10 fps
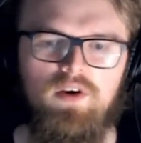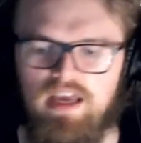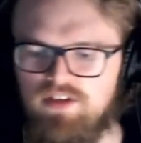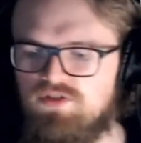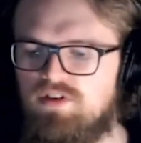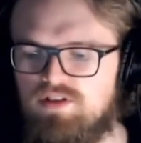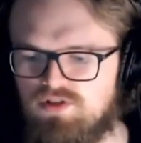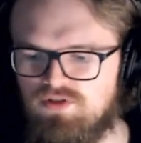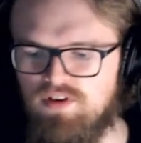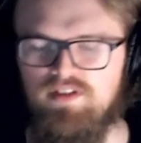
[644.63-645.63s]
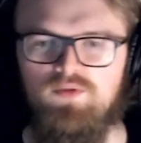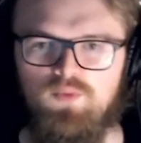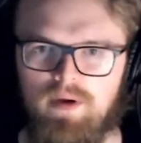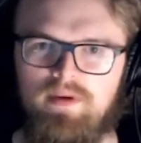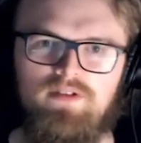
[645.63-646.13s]
history has
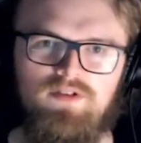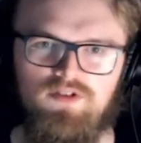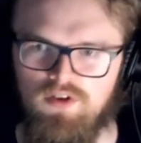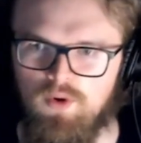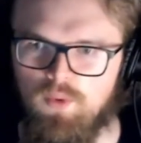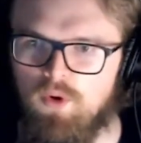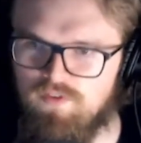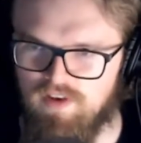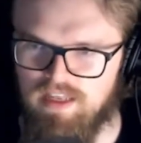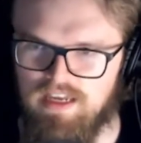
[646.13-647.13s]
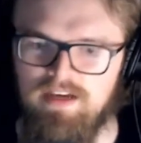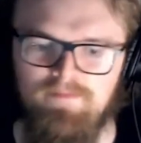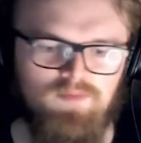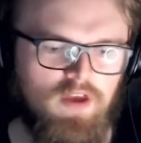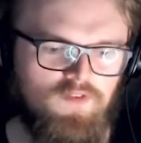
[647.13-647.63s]
treated women so awfully.
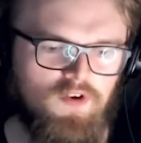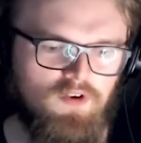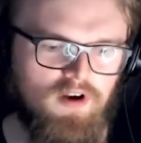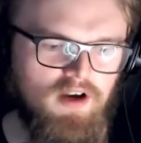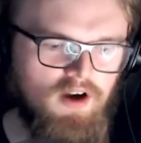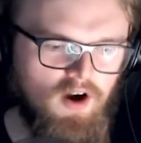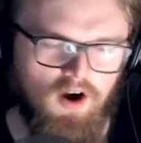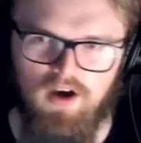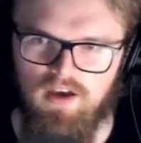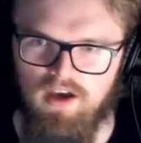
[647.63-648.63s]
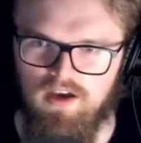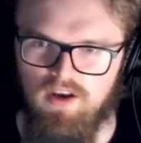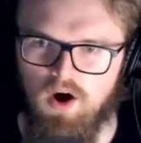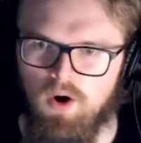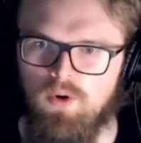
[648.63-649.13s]
If you're
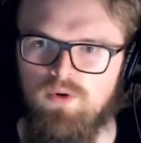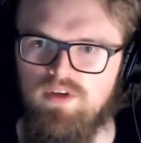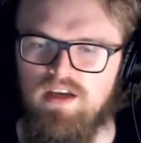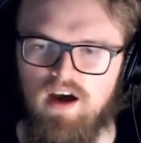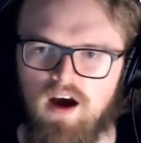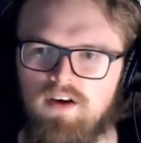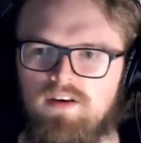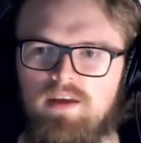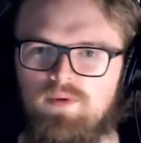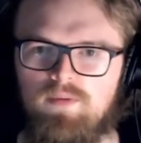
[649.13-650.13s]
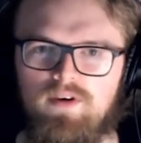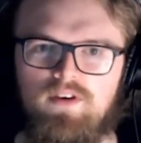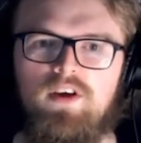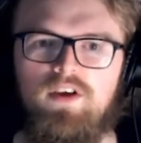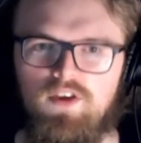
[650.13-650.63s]
an old, ugly
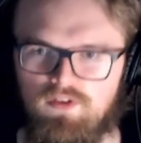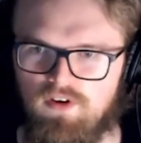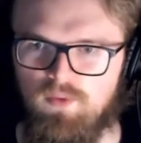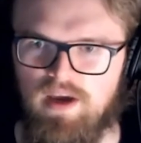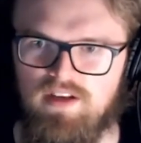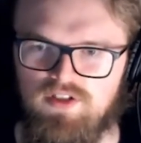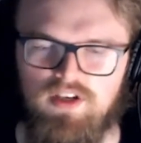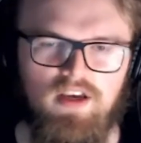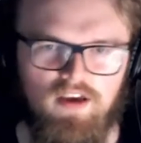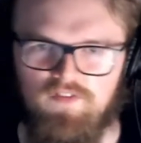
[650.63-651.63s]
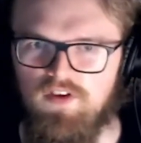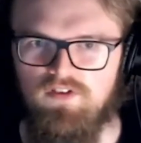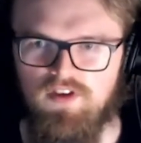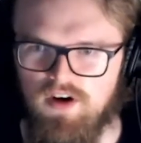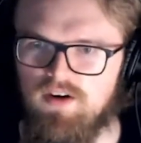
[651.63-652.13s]
woman, you're a witch. If
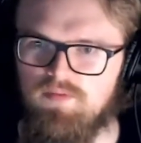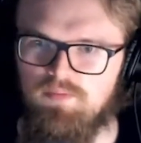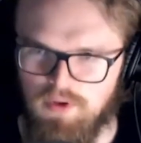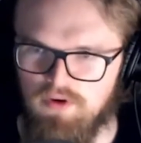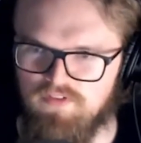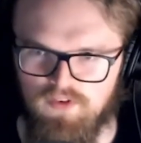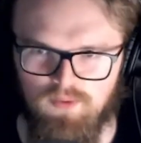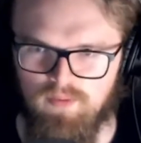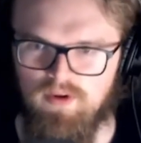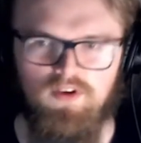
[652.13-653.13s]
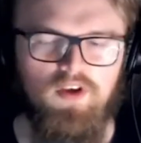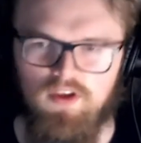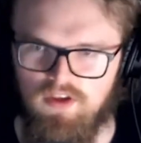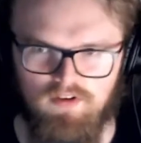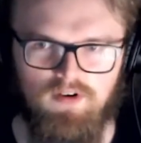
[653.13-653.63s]
you're a young, beautiful woman,
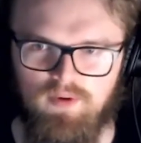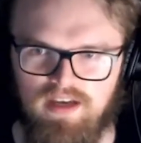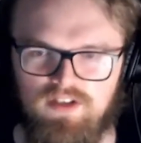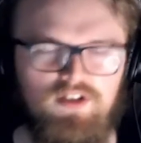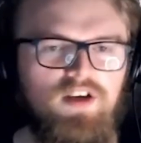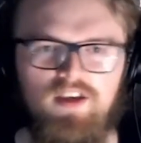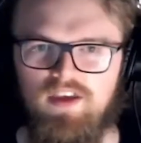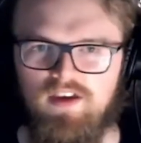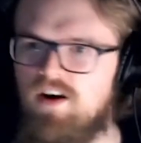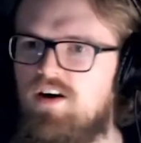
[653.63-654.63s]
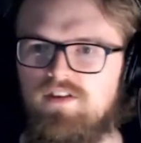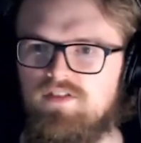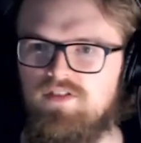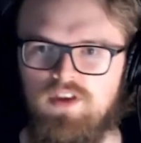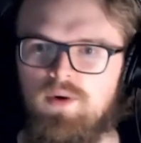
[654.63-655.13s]
you're a witch. You
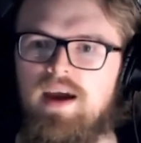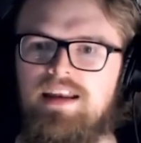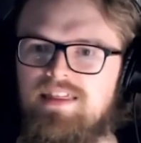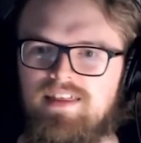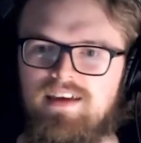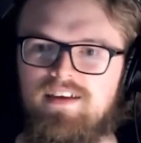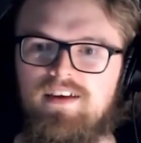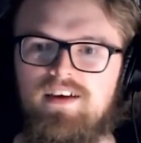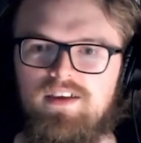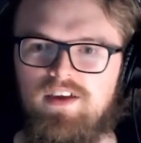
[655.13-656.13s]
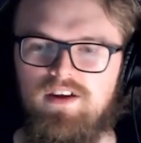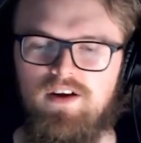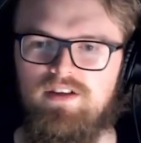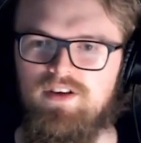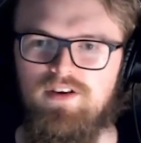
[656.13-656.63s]
can't do anything. You
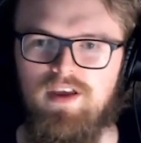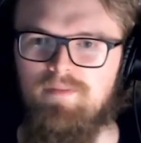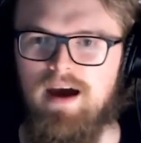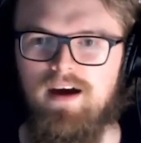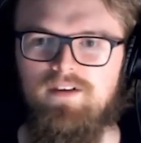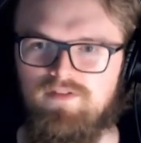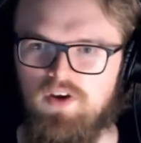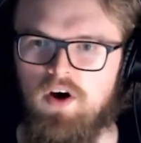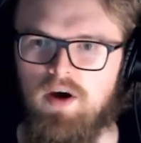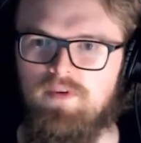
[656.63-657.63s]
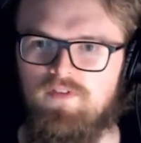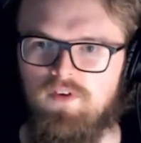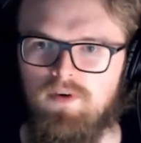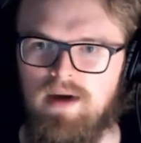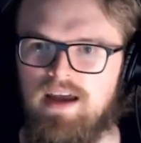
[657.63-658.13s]
know, it's only a matter of time
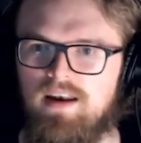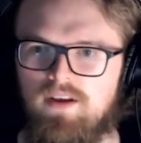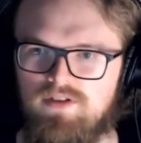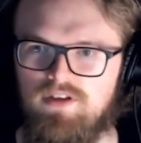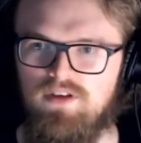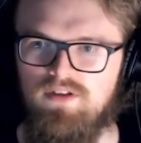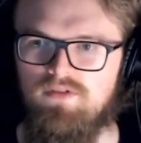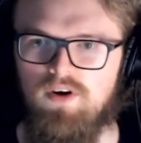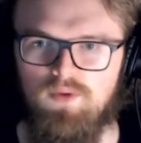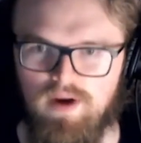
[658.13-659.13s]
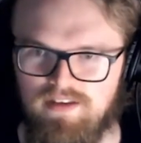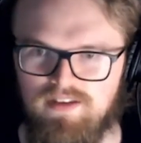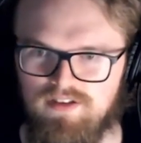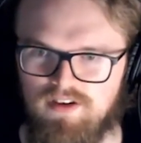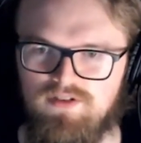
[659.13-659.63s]
before a man looks at you the wrong way and
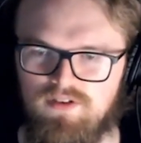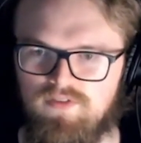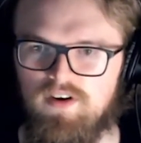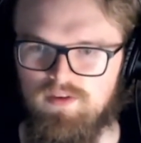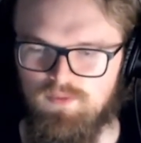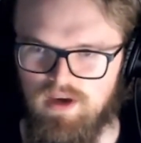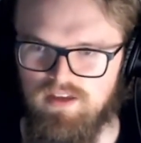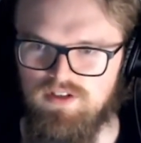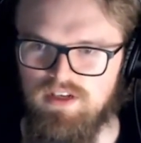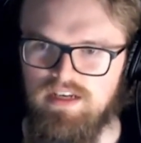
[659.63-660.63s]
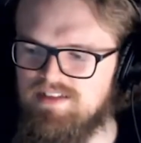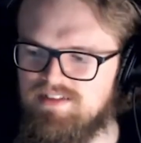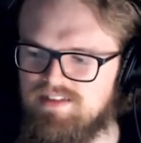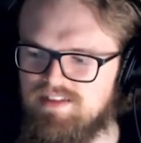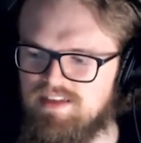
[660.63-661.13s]
decides you're a fucking witch.
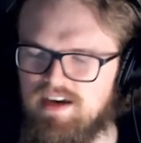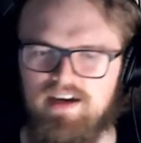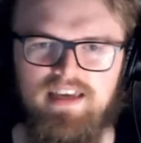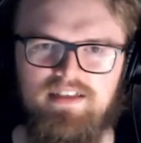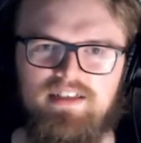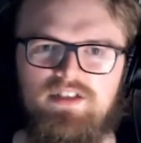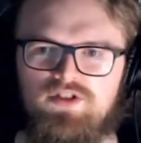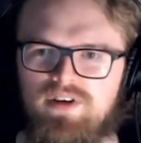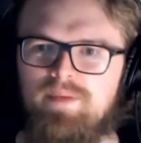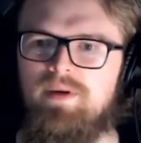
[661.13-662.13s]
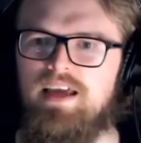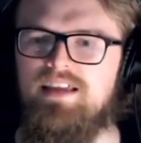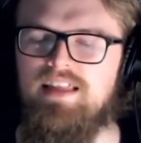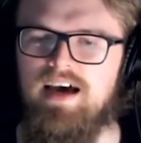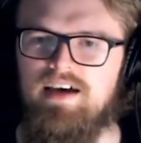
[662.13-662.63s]
And guess
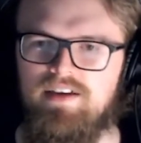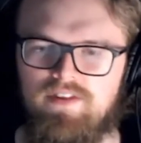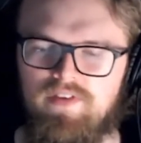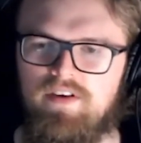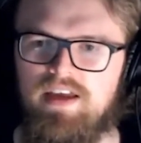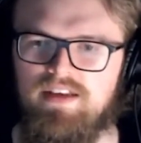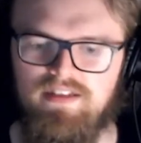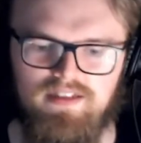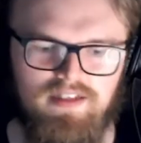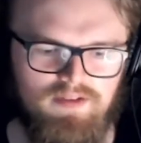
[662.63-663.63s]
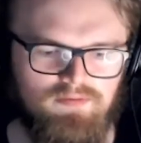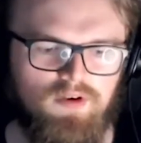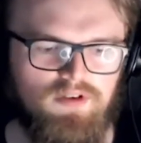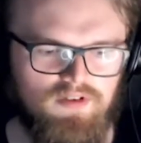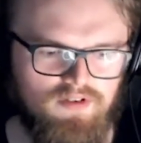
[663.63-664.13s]
extrapolated that at the very end into this
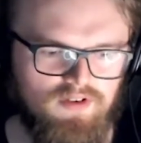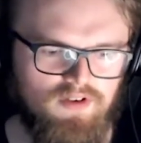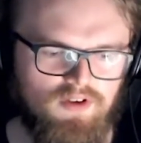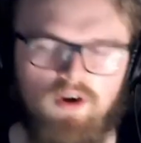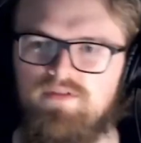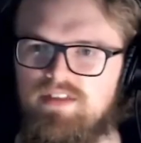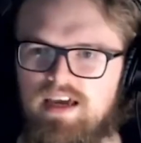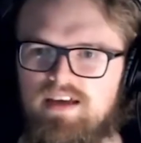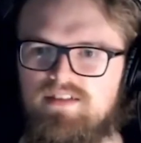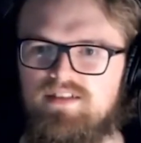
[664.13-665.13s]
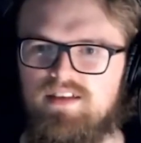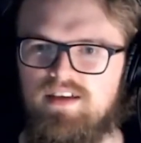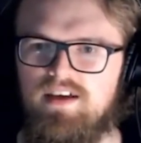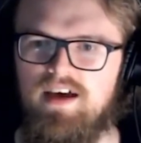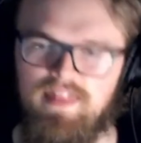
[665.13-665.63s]
modern context,
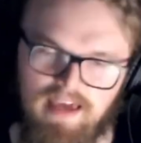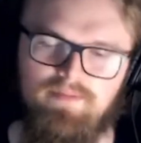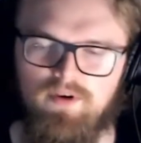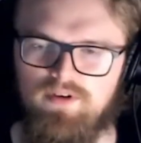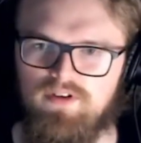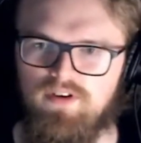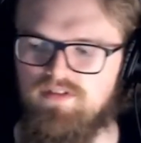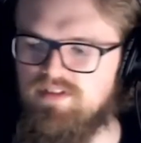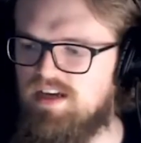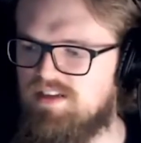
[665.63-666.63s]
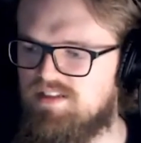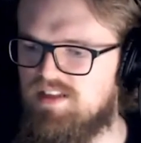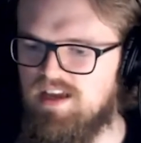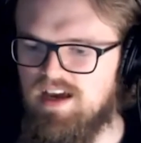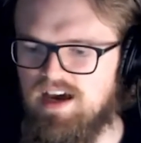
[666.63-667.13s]
a then modern
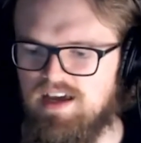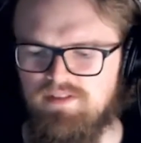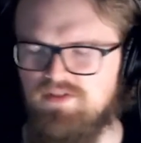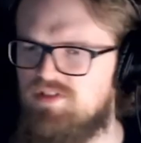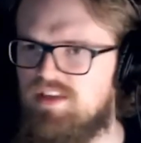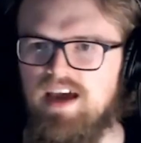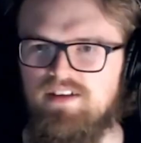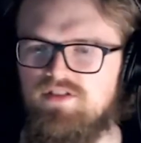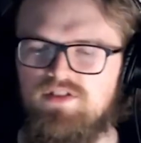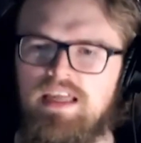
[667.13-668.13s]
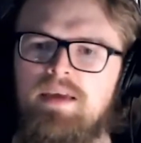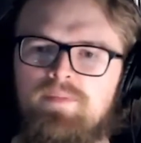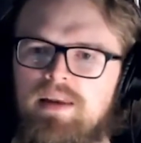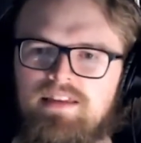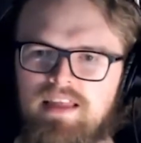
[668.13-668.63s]
context. And it was,
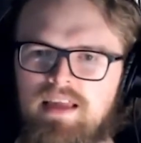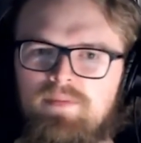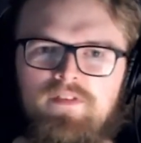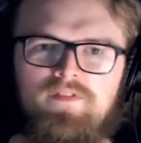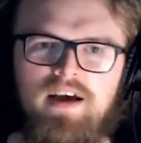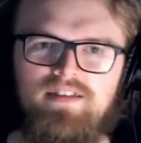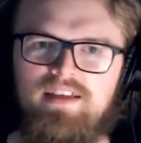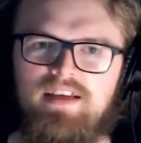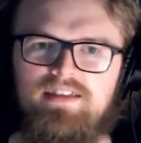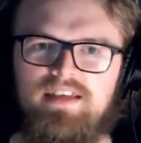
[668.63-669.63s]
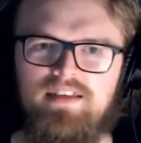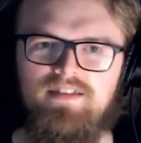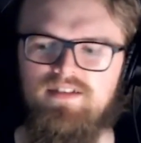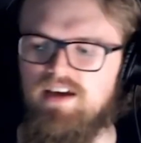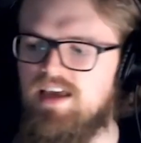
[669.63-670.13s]
deeply, deeply fascinating
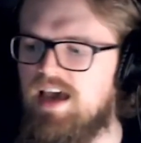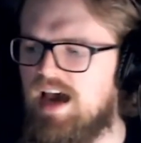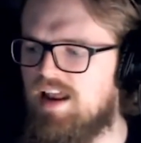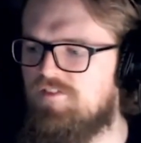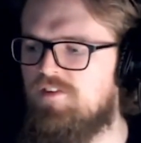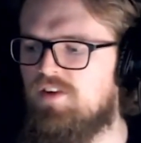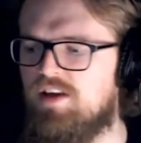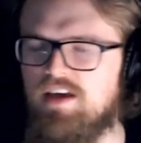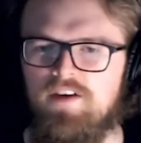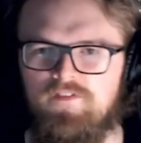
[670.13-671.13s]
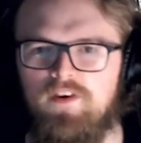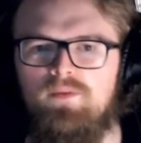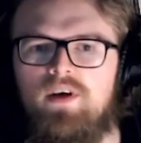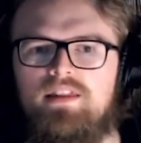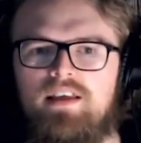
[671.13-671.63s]
insight. And I feel like a
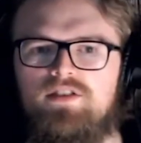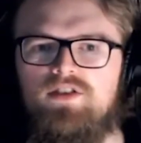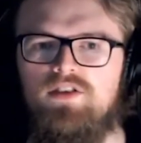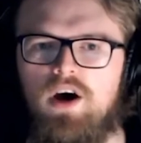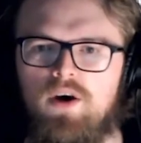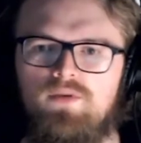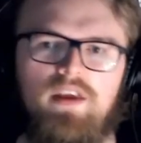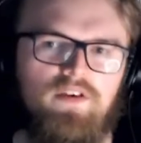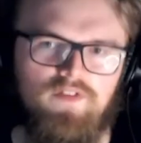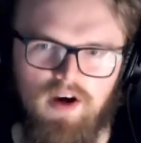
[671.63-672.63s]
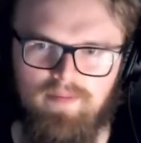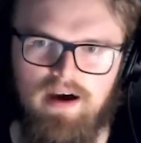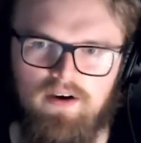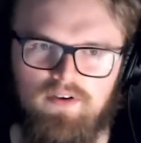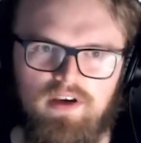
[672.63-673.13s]
film like this could only have come
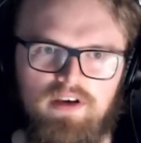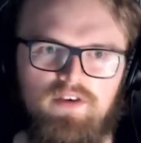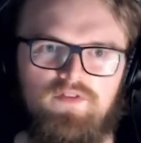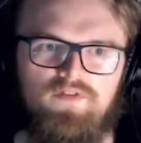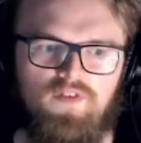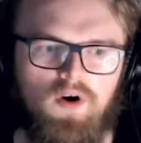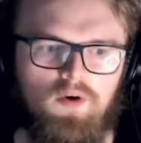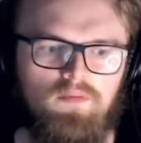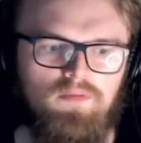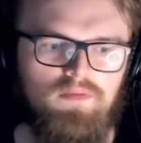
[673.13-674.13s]
out from